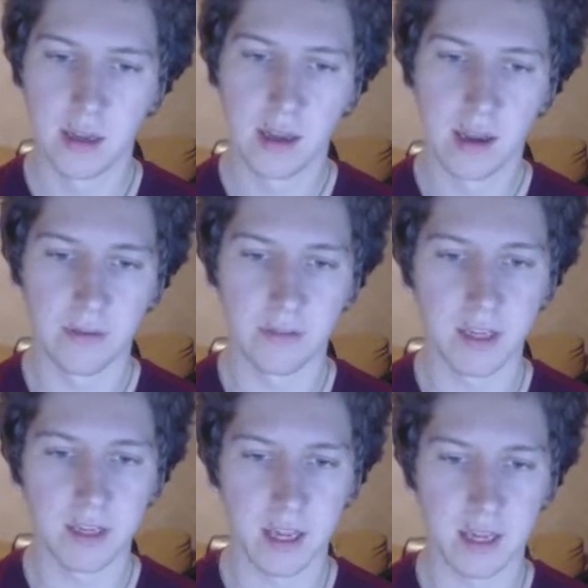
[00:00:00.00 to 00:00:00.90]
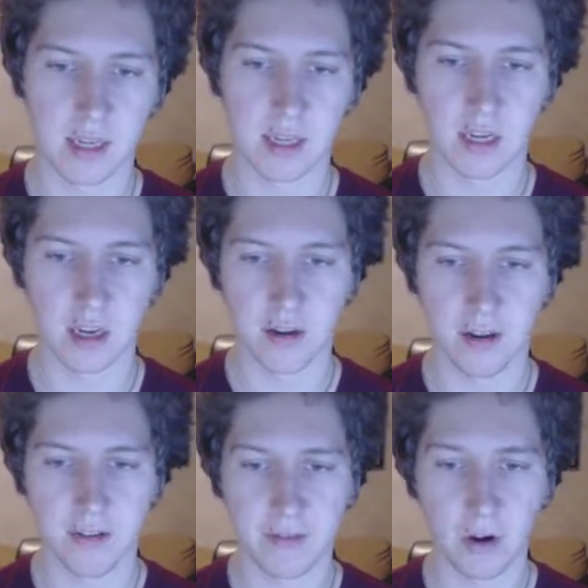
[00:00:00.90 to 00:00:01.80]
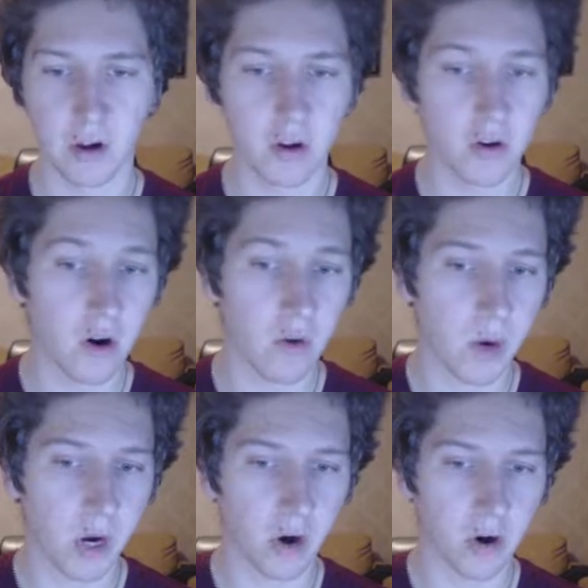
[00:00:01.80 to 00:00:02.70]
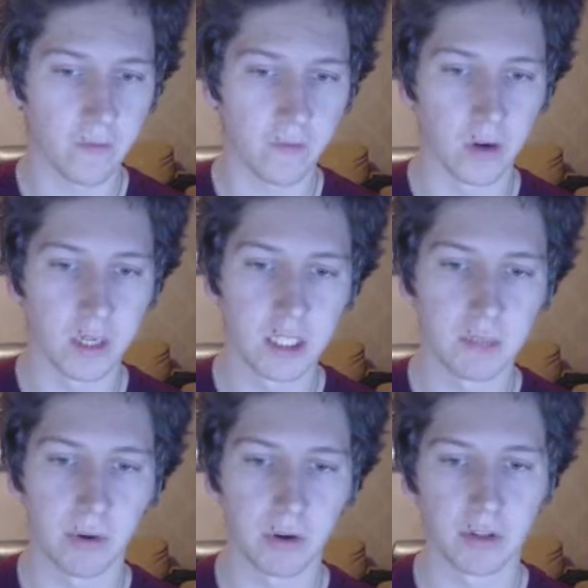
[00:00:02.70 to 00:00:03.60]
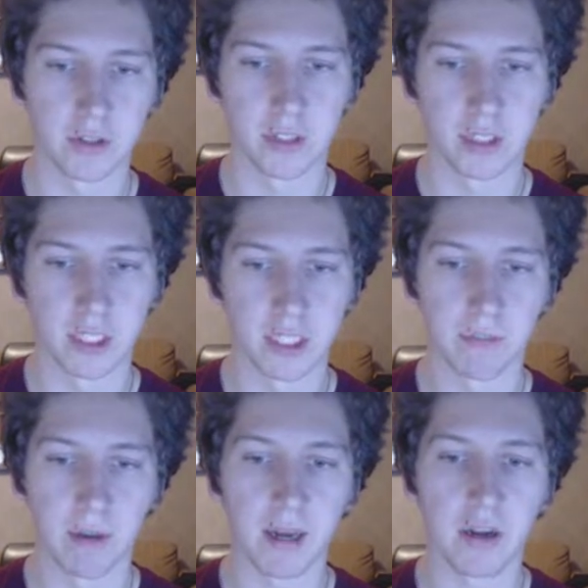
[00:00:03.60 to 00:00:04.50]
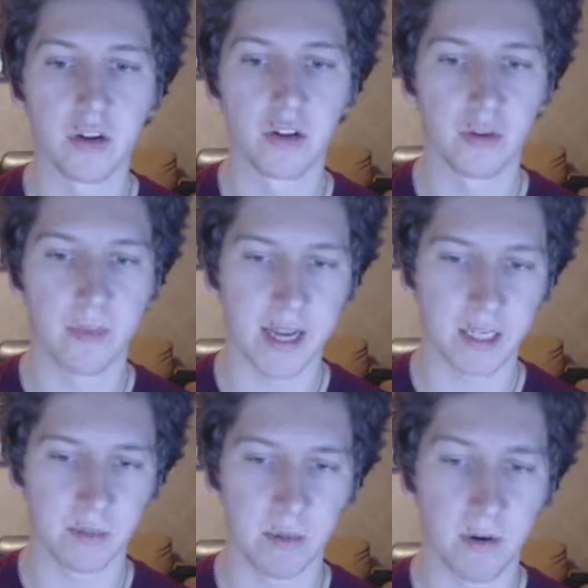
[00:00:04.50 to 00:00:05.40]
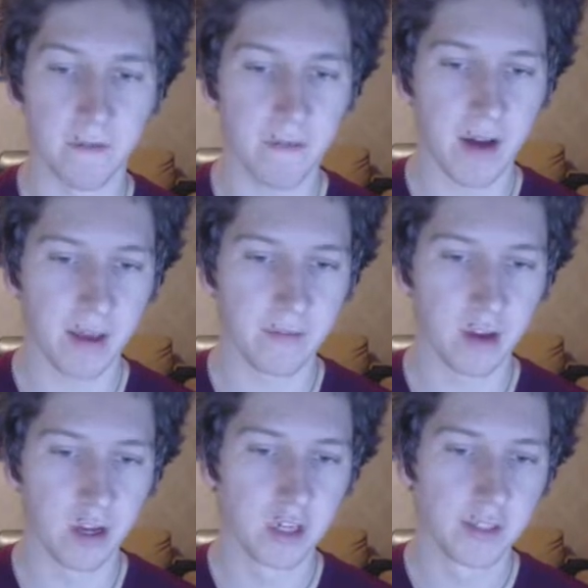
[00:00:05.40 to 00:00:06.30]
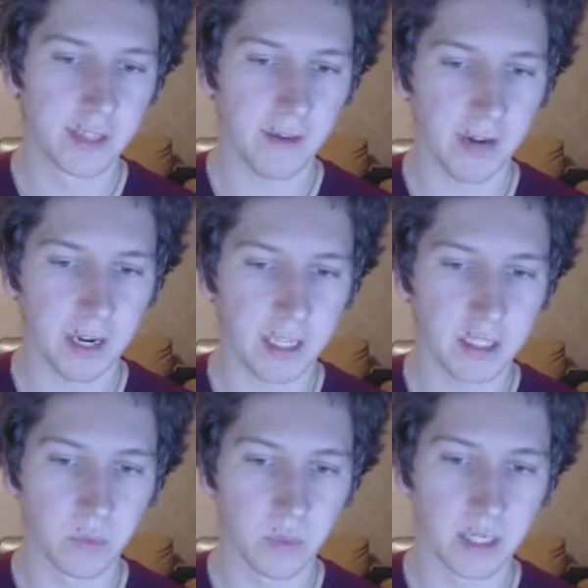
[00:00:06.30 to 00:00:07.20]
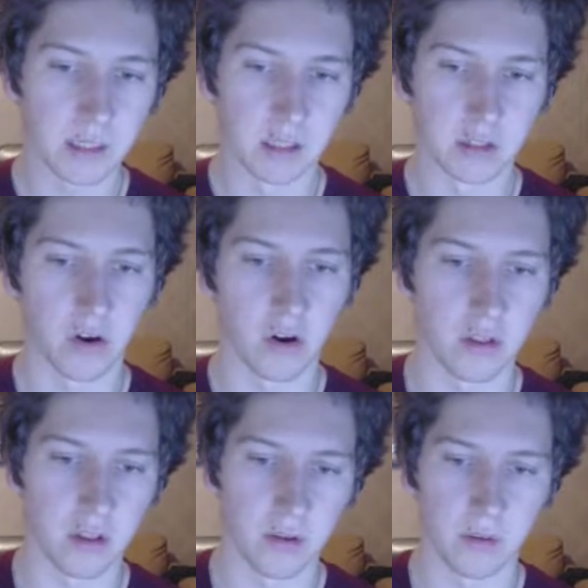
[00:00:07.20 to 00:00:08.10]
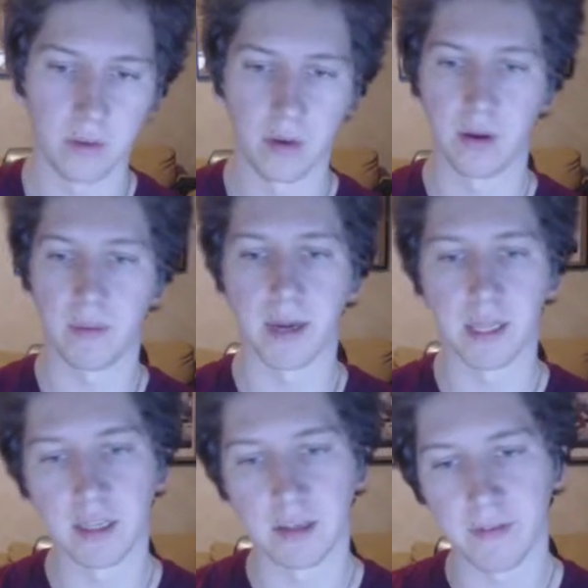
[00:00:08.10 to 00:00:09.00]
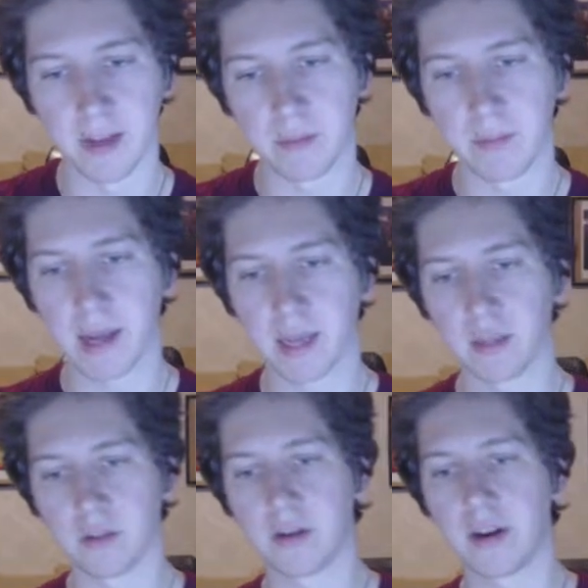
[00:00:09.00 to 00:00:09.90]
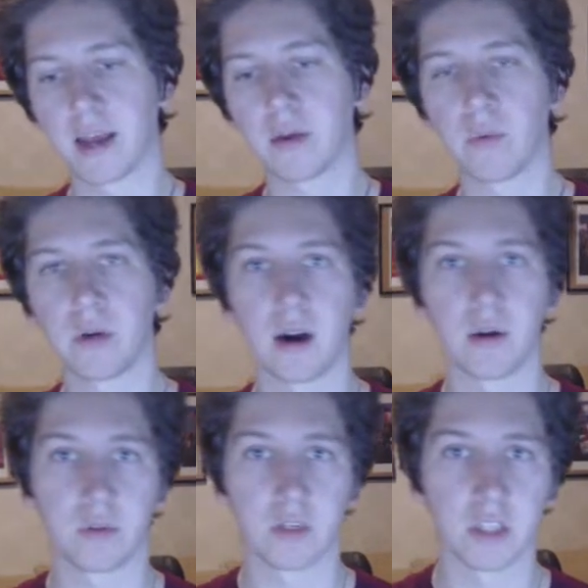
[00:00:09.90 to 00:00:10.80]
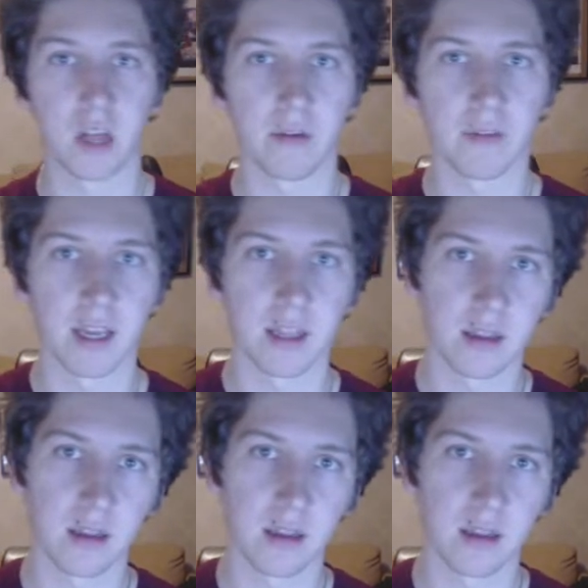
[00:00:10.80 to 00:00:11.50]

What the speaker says: If this test is successful, draw 1 card for each point you succeed by to a maximum of 5. Shuffle each weakness drawn by this effect back into the deck without resolving it.